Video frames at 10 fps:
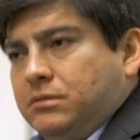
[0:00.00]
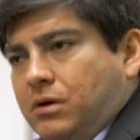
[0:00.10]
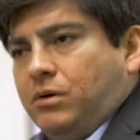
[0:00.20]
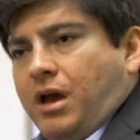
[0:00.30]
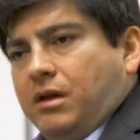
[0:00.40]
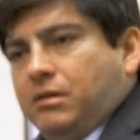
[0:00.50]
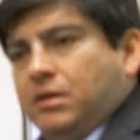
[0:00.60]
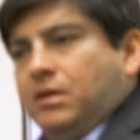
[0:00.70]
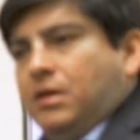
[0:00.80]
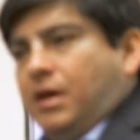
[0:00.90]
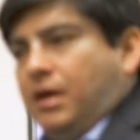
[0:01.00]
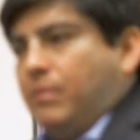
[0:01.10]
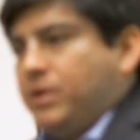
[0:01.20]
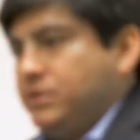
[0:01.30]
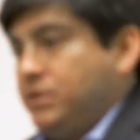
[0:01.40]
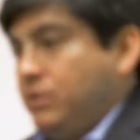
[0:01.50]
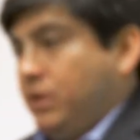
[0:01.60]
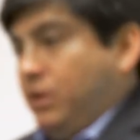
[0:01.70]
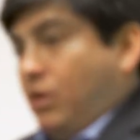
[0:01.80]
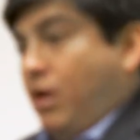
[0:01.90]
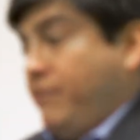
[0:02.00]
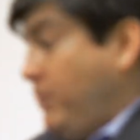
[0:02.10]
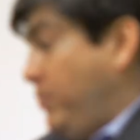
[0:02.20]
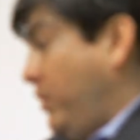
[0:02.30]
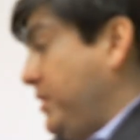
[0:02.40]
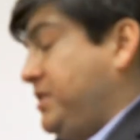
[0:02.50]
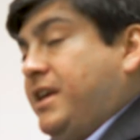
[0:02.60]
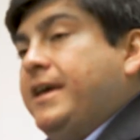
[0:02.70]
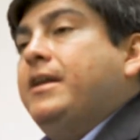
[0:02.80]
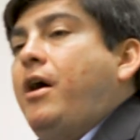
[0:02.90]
okay, and I'm considering your offer plus 10